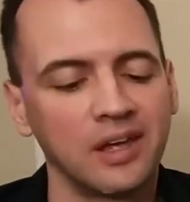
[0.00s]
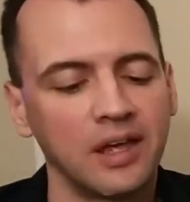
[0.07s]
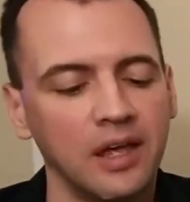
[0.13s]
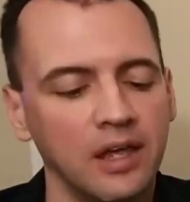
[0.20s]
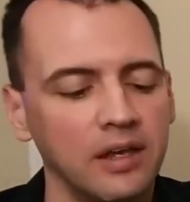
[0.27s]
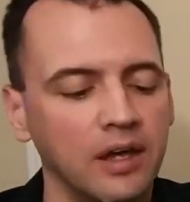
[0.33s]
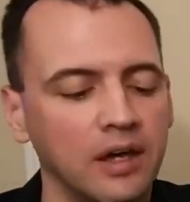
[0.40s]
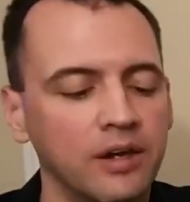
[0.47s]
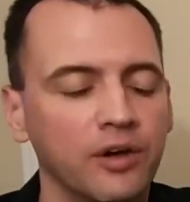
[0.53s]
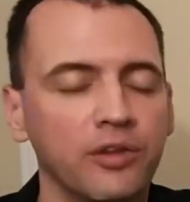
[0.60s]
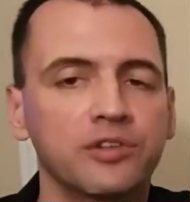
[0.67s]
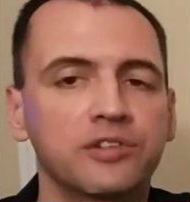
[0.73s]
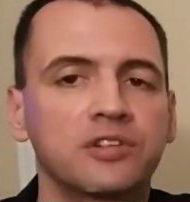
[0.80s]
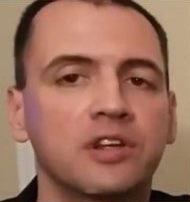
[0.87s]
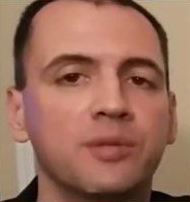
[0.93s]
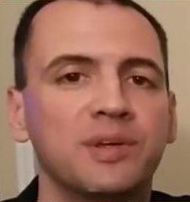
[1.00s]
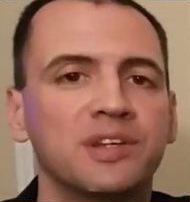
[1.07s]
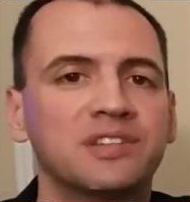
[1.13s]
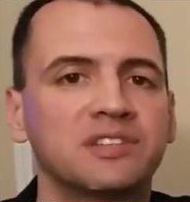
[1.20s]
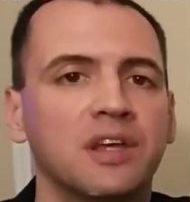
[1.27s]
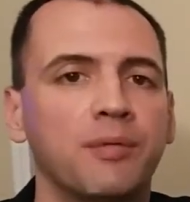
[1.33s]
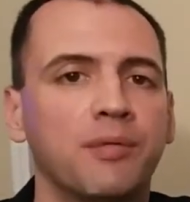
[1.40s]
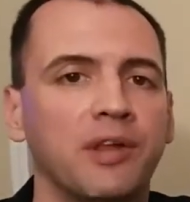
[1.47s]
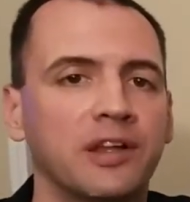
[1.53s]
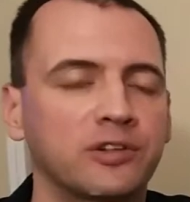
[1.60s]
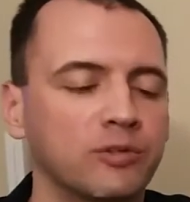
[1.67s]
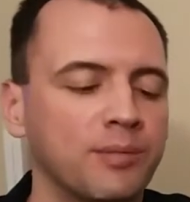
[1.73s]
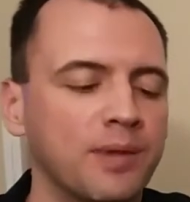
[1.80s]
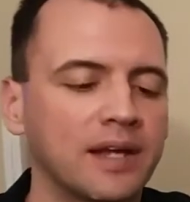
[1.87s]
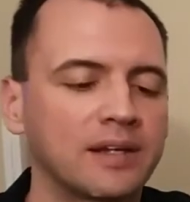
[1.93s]
Now I know there's going to be some
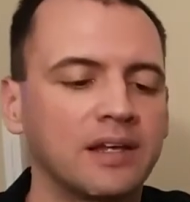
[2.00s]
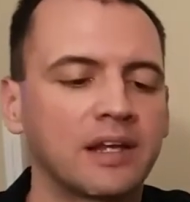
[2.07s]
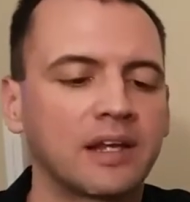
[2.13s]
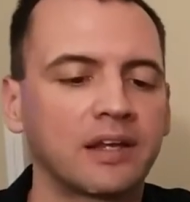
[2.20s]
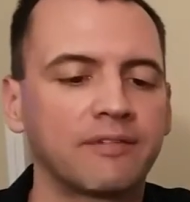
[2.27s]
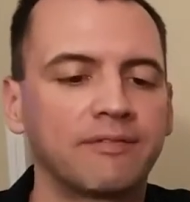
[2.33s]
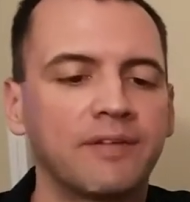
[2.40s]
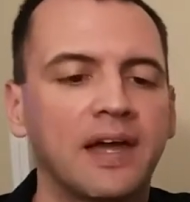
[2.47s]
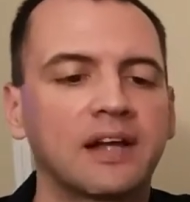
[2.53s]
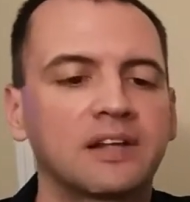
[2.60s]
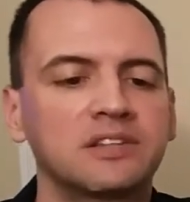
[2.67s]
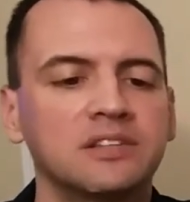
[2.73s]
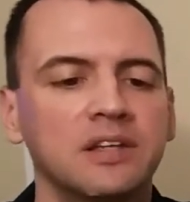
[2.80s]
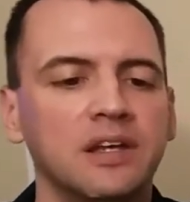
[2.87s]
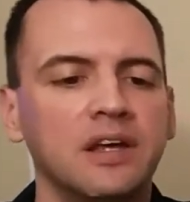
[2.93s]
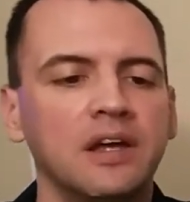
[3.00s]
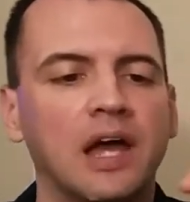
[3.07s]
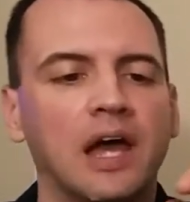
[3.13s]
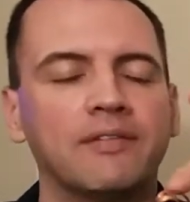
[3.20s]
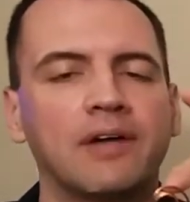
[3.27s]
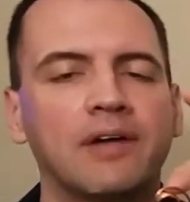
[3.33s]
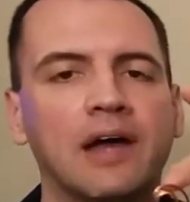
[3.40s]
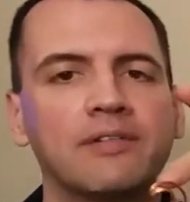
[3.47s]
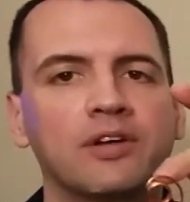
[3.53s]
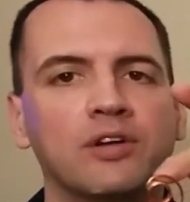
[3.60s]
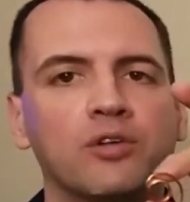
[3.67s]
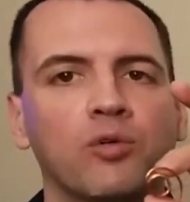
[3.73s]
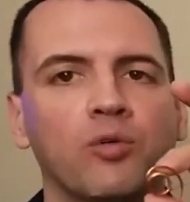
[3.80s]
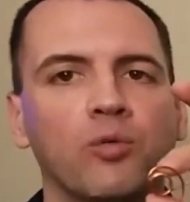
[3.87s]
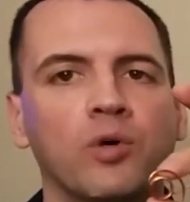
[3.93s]
electromagnetic effects of having
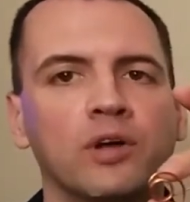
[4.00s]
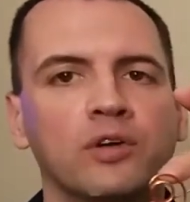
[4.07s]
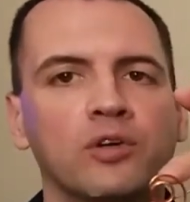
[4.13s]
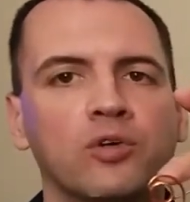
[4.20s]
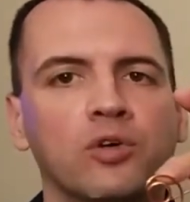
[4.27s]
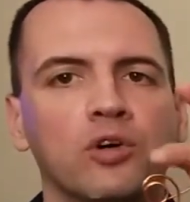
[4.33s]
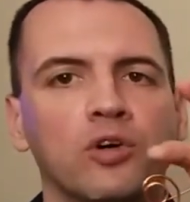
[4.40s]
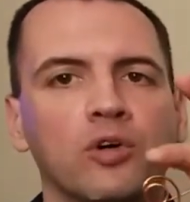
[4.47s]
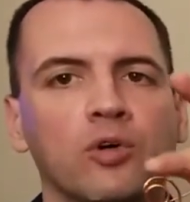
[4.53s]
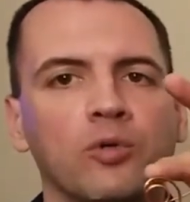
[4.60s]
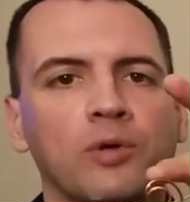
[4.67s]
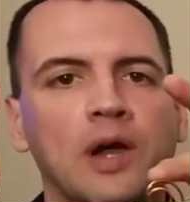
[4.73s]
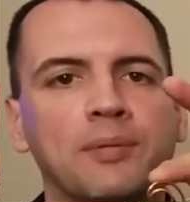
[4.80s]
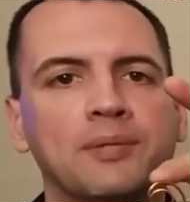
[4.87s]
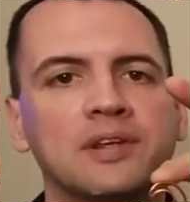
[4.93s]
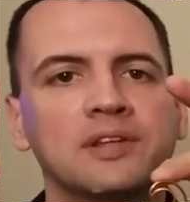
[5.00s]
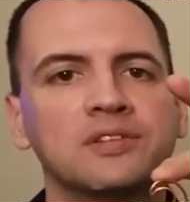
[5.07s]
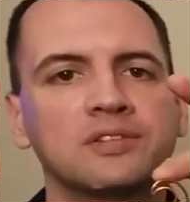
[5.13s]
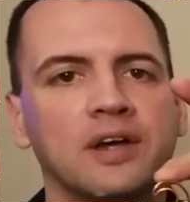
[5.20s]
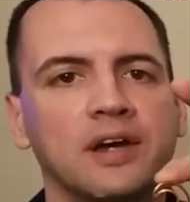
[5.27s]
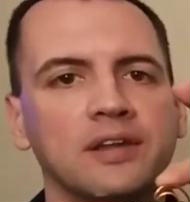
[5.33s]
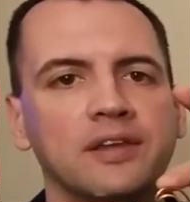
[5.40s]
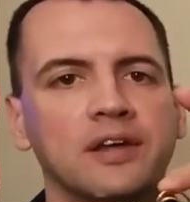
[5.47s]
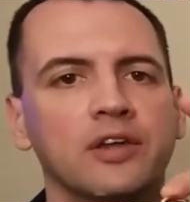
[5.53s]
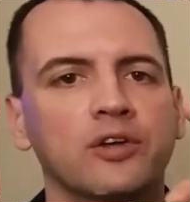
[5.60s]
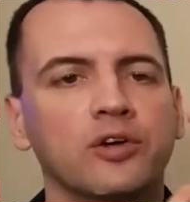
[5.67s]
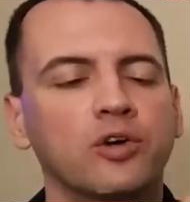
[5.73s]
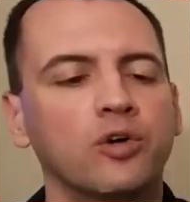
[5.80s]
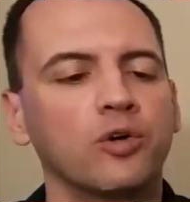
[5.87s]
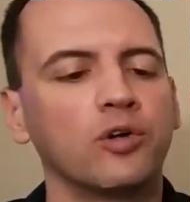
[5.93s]
one coil wrapped inside the other
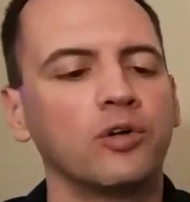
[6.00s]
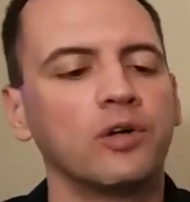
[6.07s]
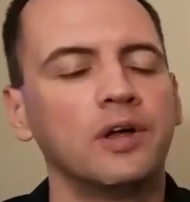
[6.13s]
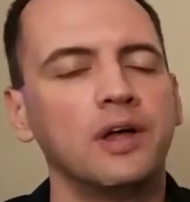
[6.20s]
coil,